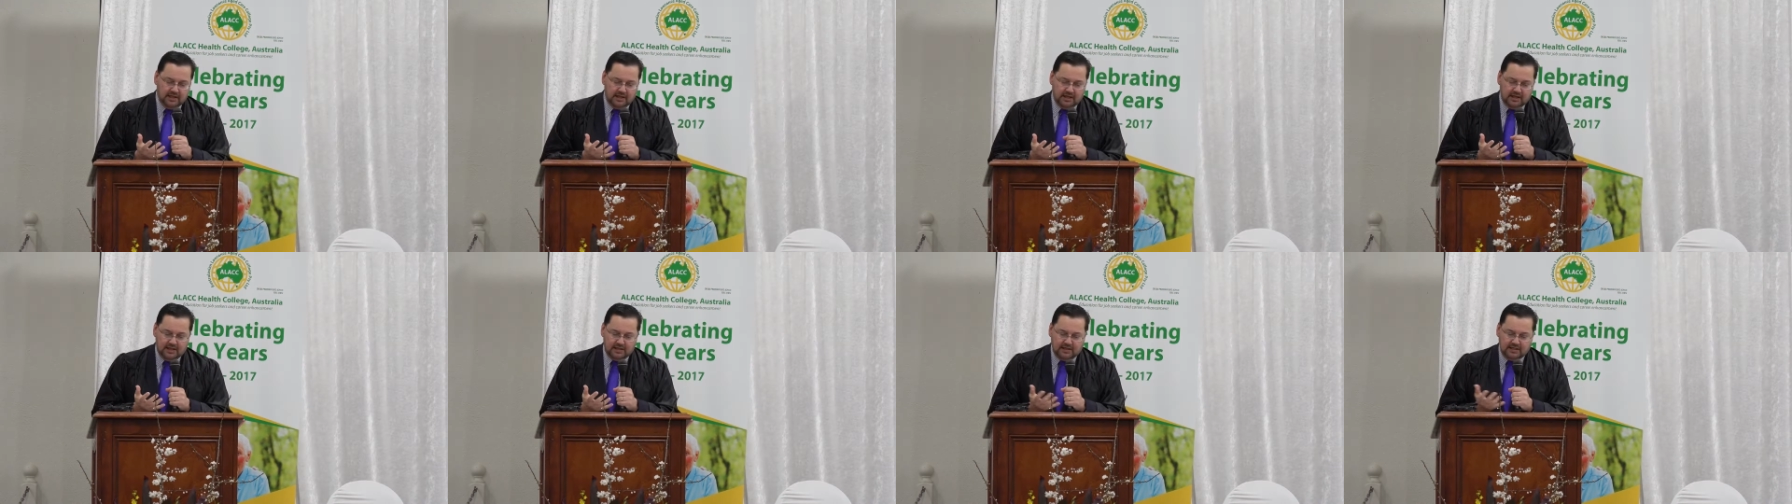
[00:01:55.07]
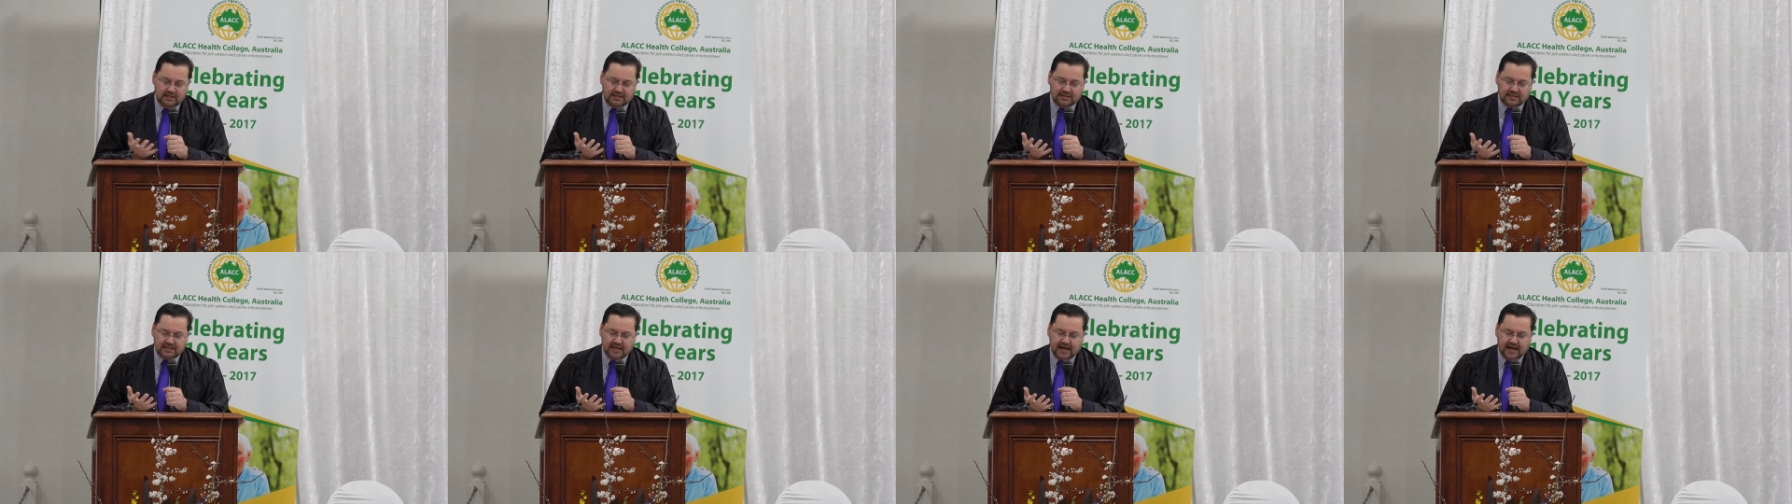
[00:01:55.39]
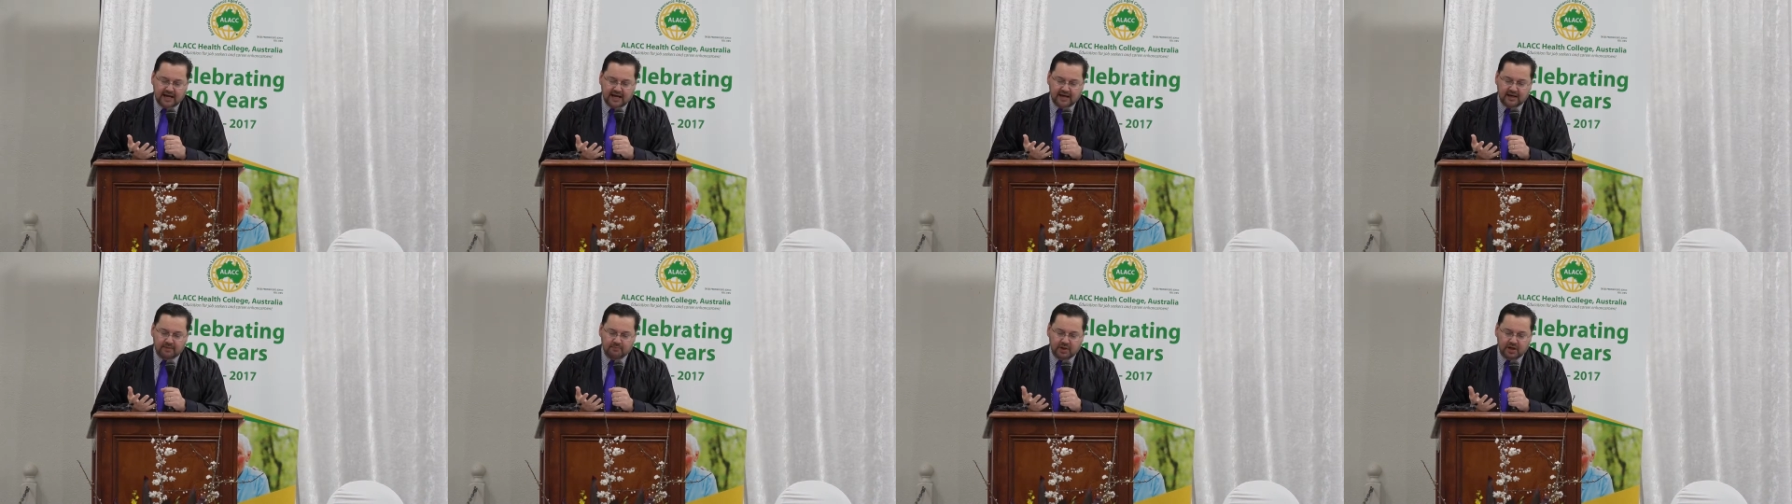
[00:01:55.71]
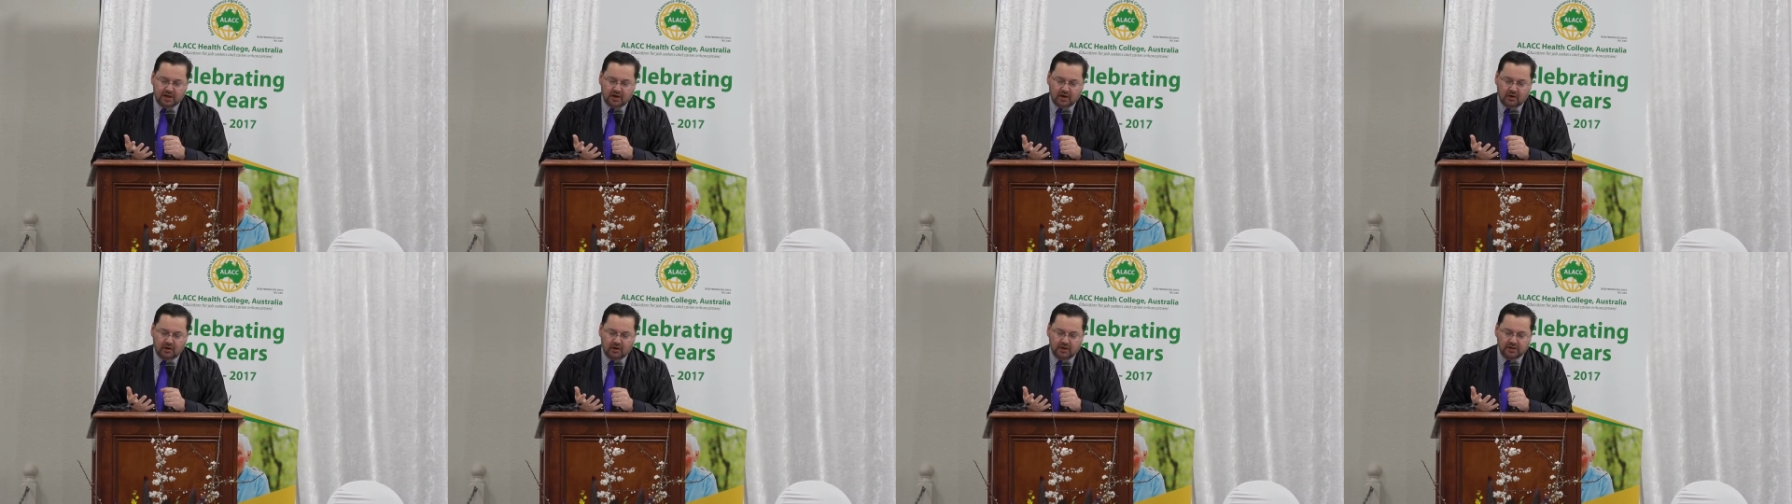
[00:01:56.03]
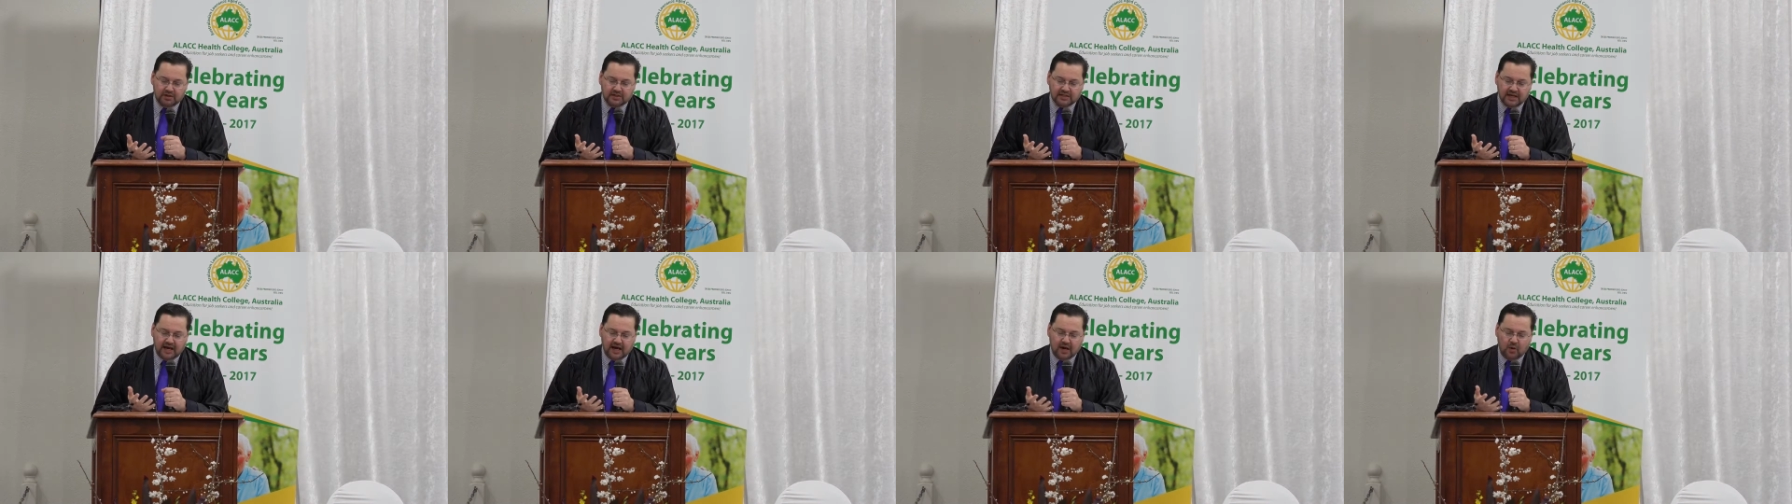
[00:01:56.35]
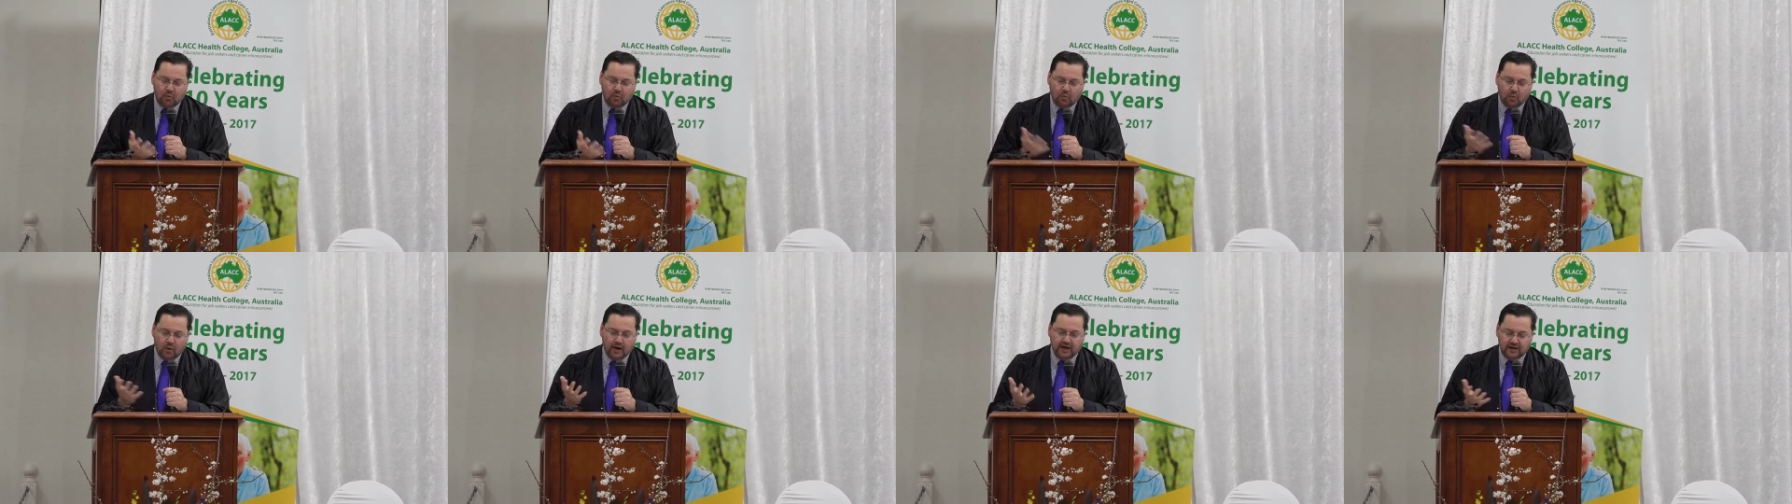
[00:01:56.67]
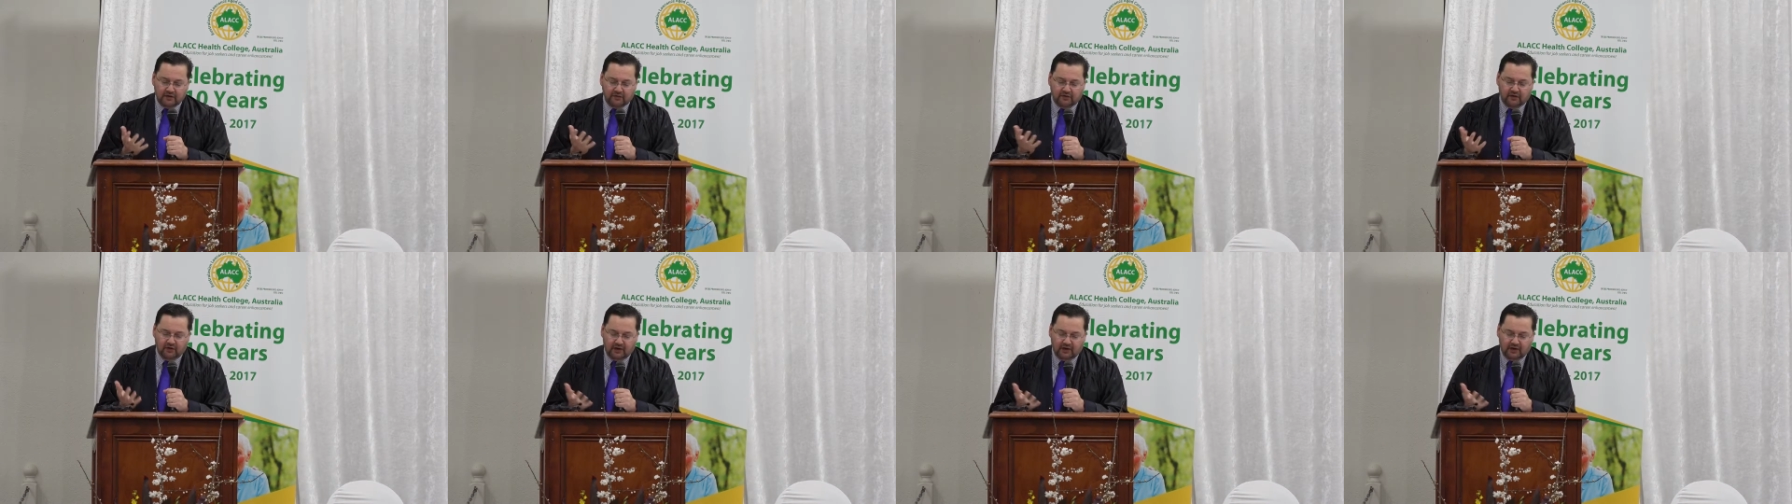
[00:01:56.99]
This started because a wonderful